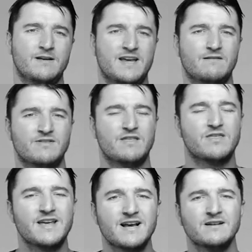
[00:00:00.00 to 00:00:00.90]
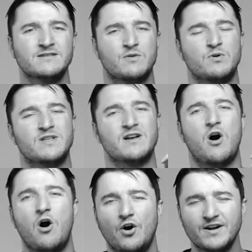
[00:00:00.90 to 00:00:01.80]
If the things that were the
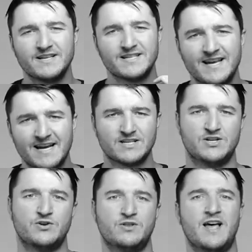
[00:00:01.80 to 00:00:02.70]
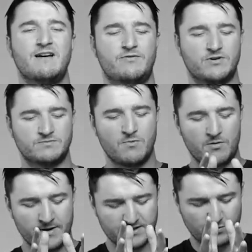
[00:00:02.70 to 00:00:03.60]
hardest things in your life, those
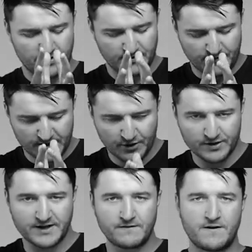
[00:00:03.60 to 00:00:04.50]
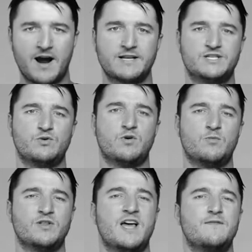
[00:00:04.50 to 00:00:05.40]
moments where you feel like you're in a divine
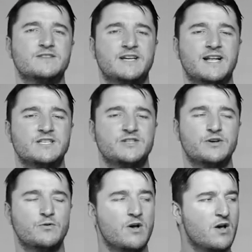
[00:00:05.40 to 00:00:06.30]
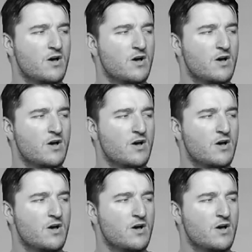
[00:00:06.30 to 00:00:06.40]
storm or life is against you,